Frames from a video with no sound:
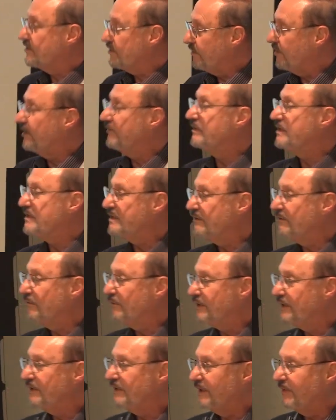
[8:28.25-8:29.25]
sort of, and said, well,
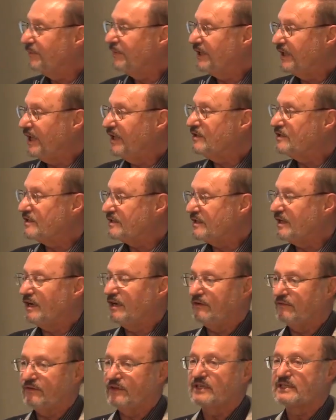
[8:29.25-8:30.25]
what the implications
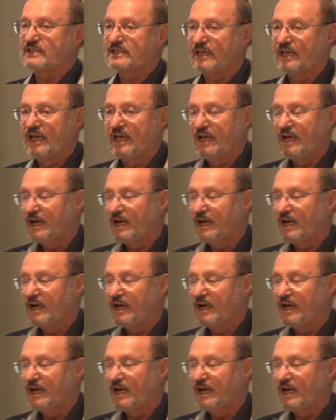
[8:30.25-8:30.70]
are of this,